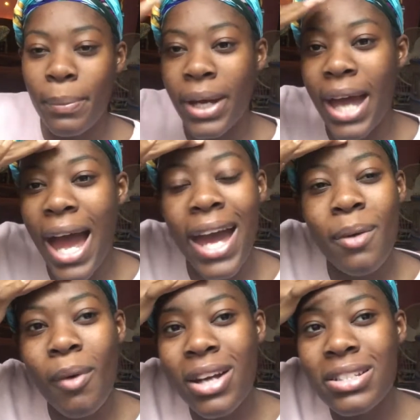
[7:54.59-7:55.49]
but i
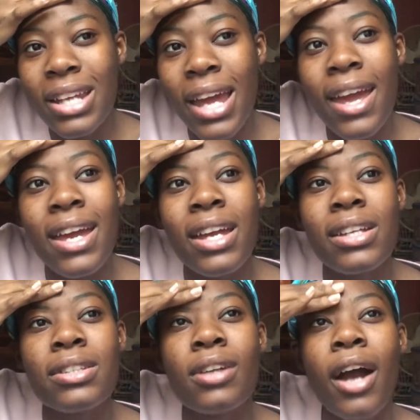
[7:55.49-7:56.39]
watched
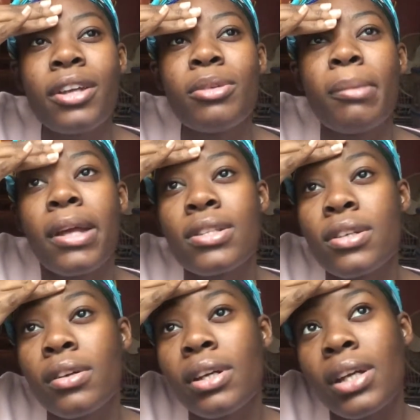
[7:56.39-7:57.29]
a
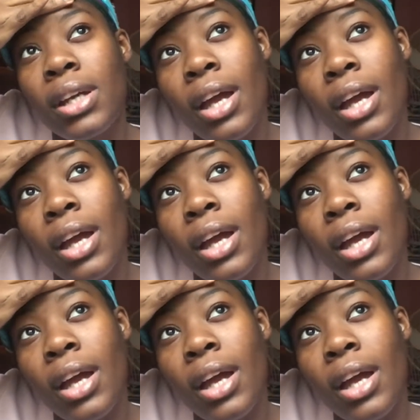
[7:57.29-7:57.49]
documentary